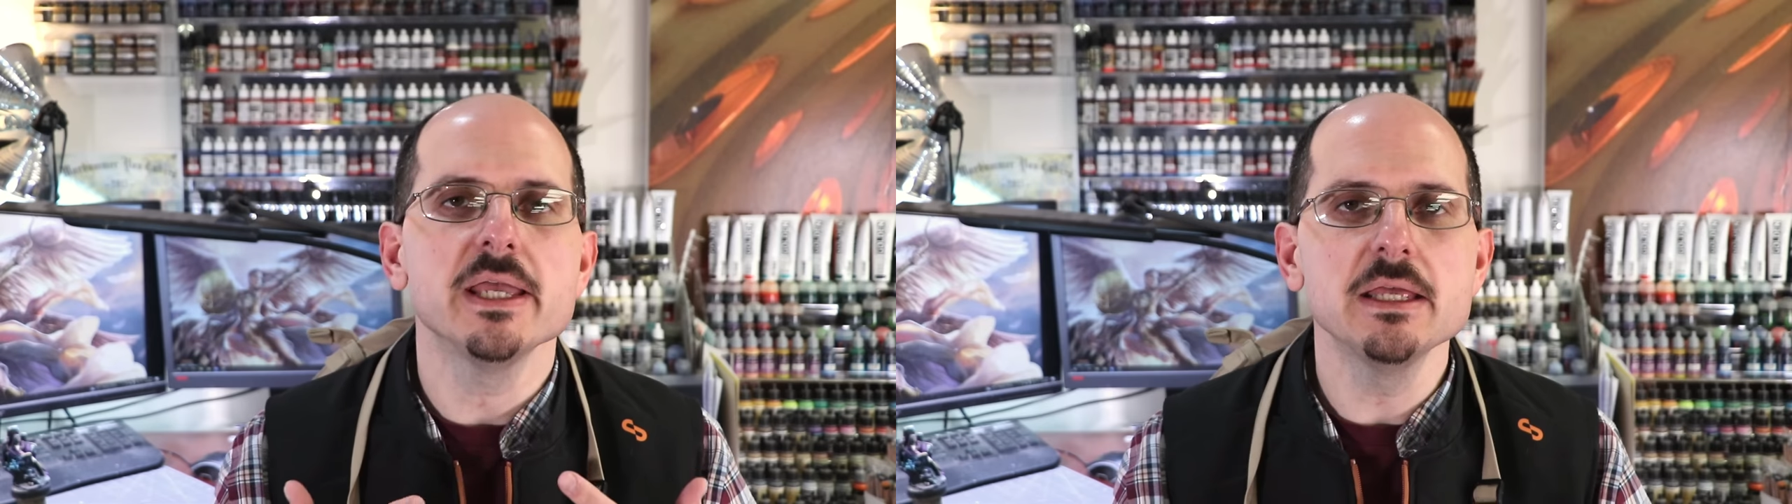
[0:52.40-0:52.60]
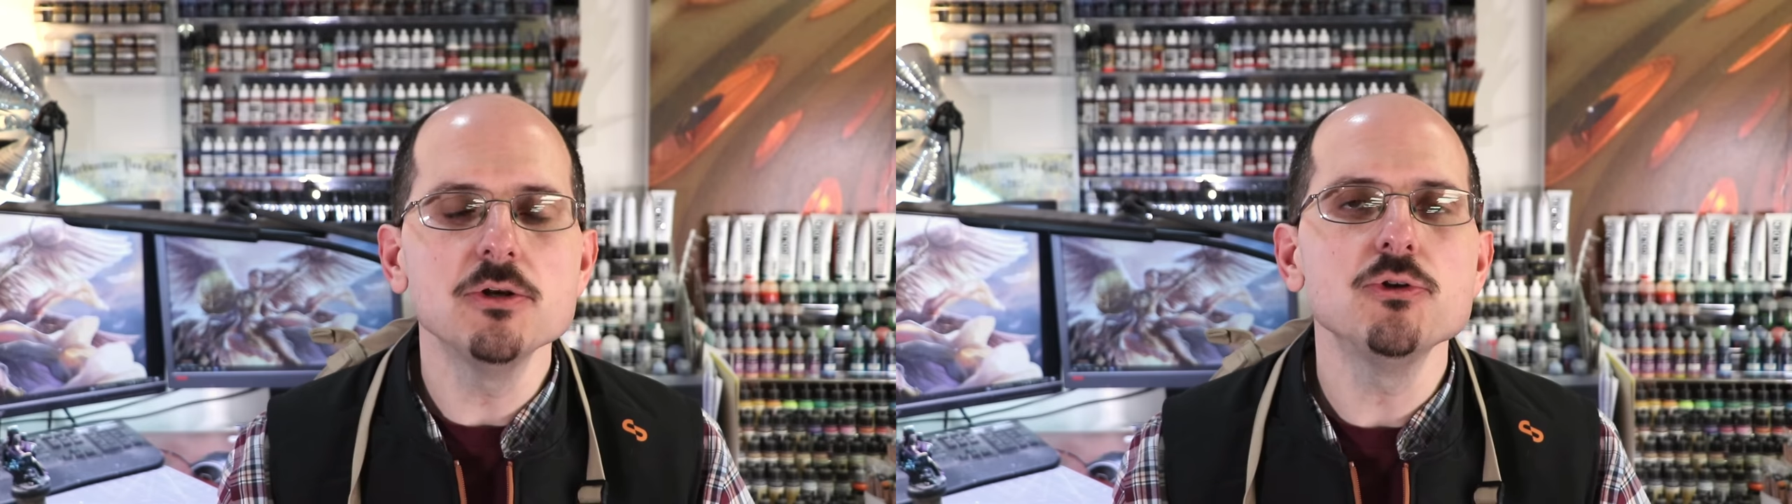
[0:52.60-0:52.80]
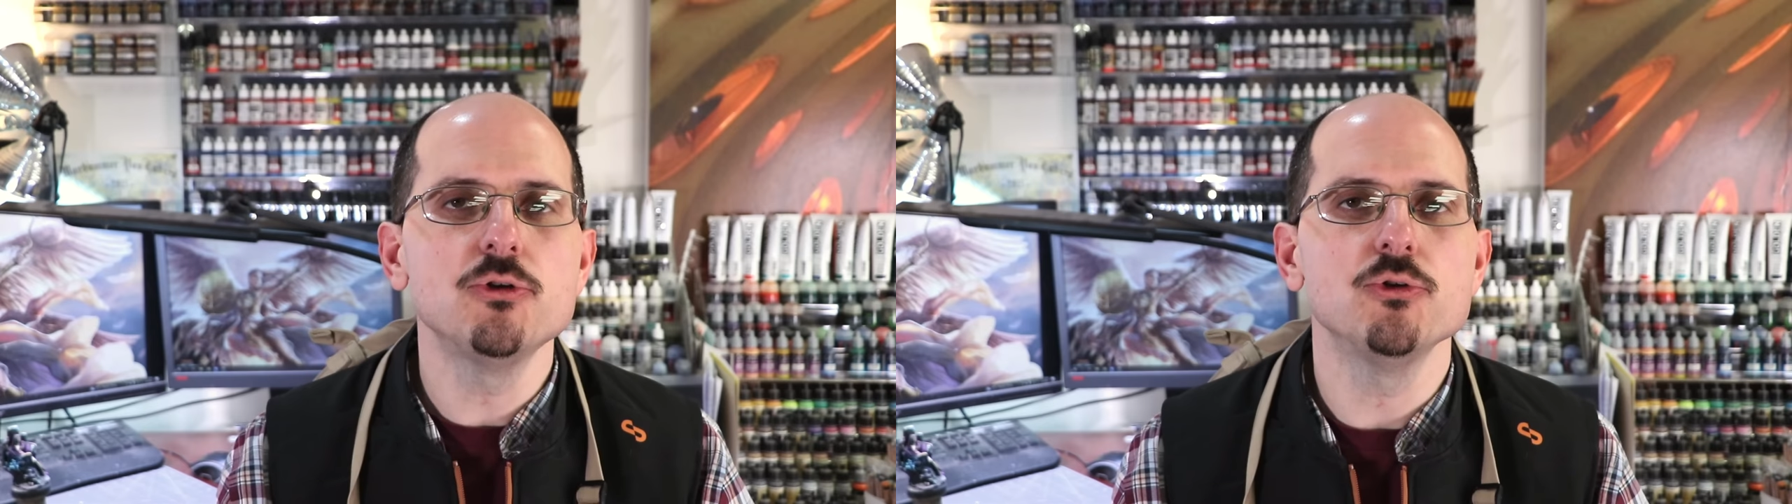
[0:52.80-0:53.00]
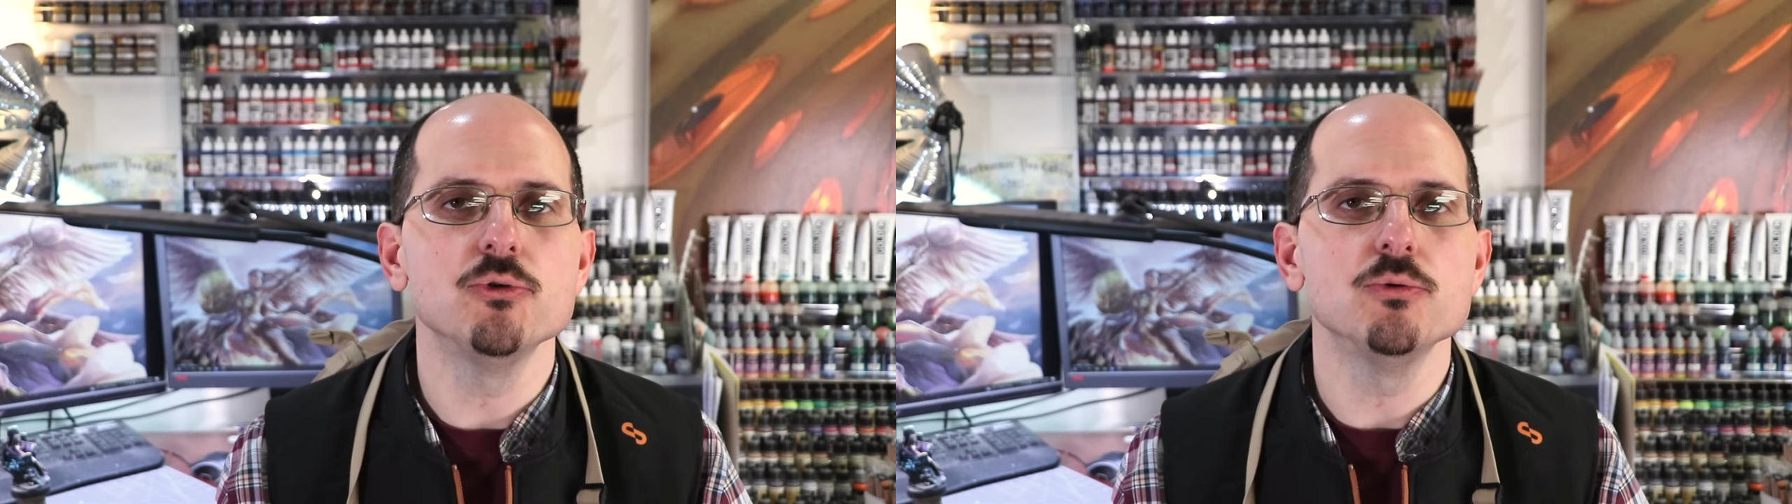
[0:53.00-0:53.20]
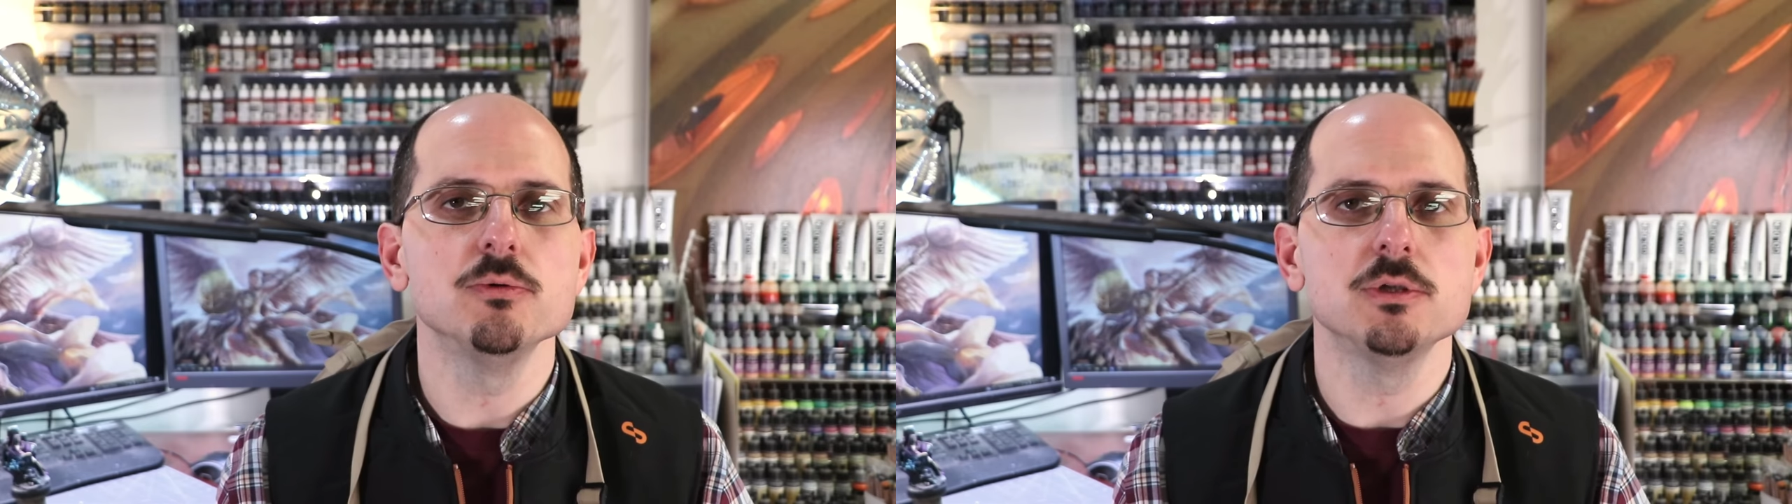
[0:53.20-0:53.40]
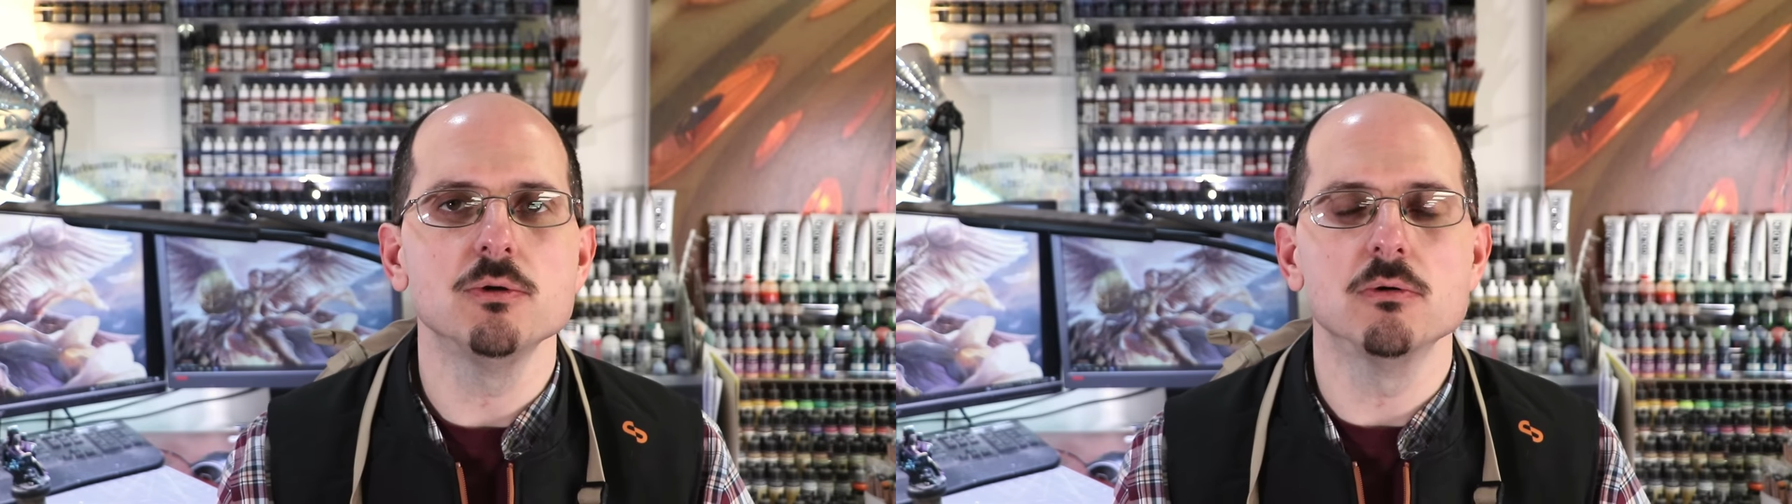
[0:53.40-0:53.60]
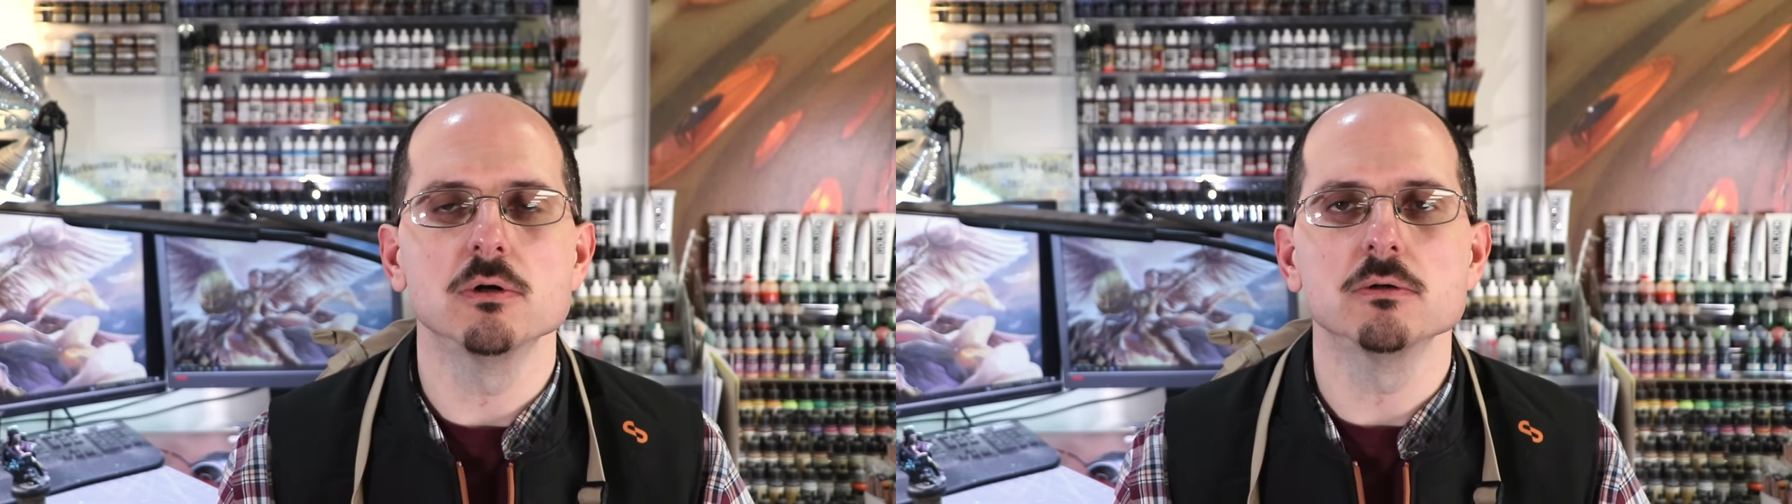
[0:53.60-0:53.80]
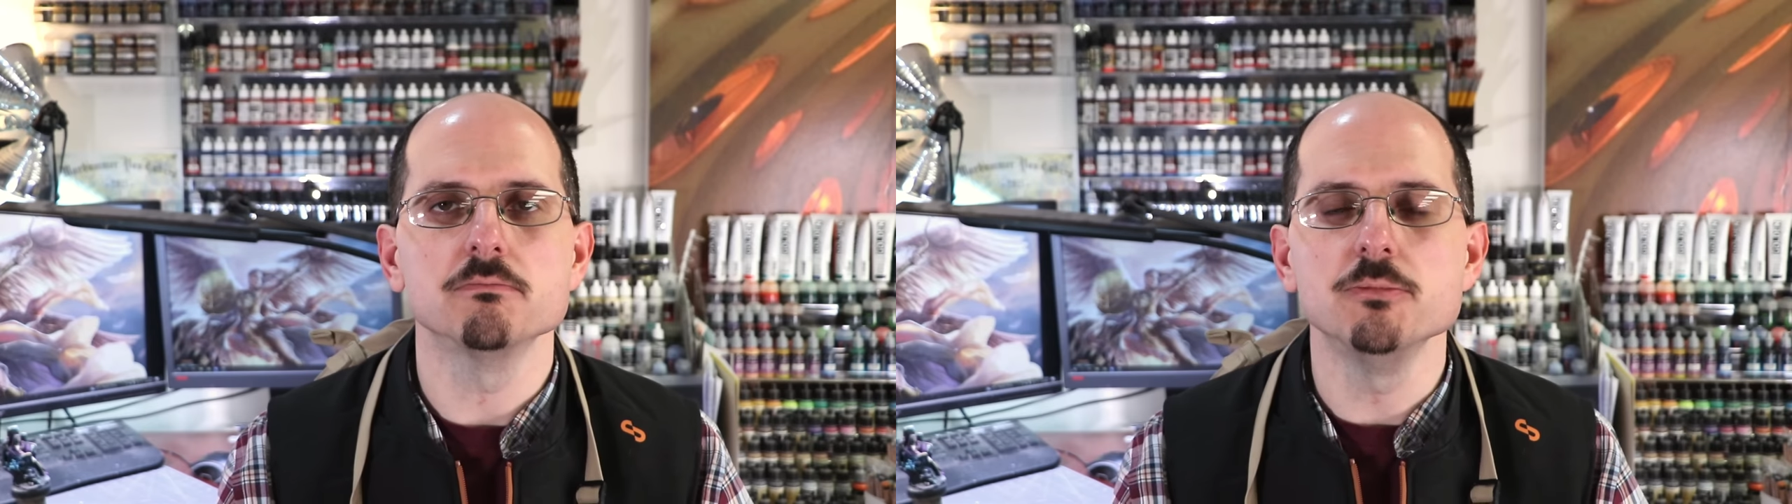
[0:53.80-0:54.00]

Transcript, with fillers: into your